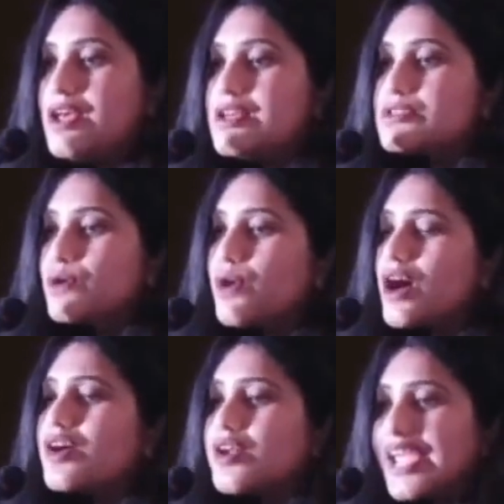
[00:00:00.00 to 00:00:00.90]

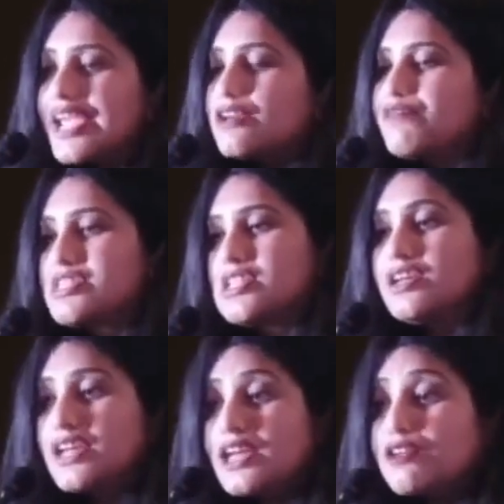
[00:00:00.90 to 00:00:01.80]
So create a
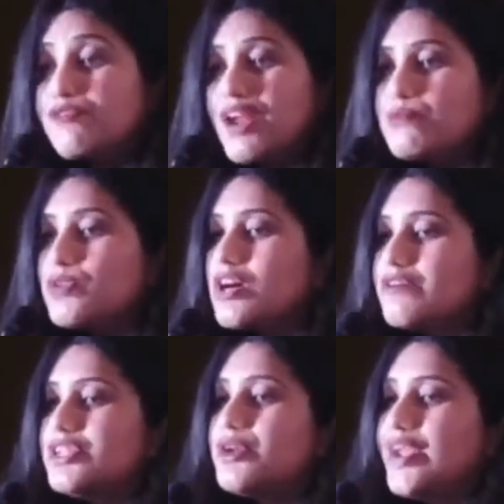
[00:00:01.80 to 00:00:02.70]
facilitative framework
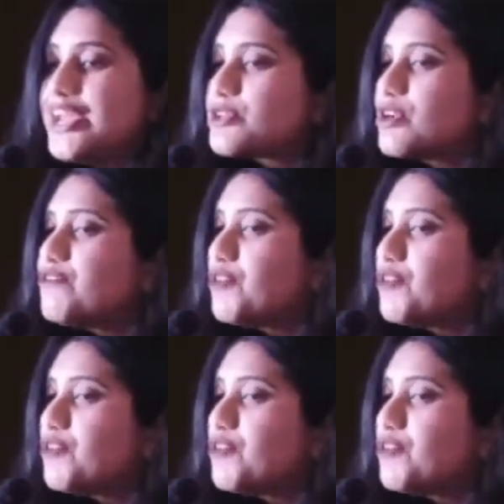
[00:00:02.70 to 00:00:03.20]
for the creation of